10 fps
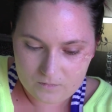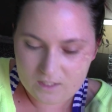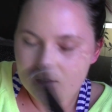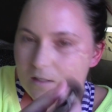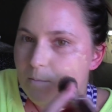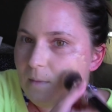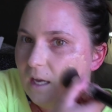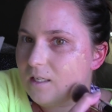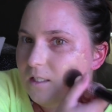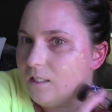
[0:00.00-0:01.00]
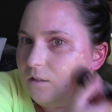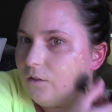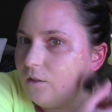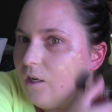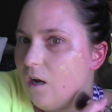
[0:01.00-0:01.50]
This is amazing
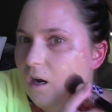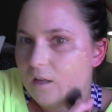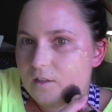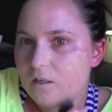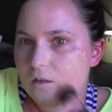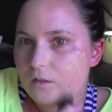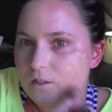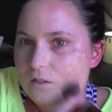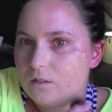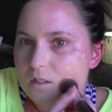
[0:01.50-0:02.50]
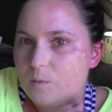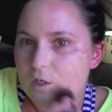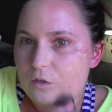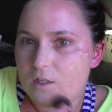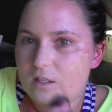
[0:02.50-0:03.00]
though. I think I got this on
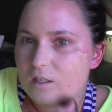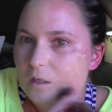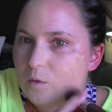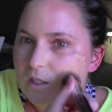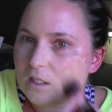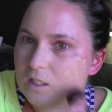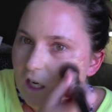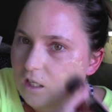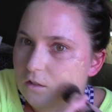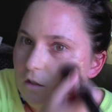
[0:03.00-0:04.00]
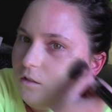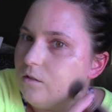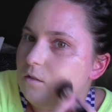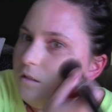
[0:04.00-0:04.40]
special. I think it was like $10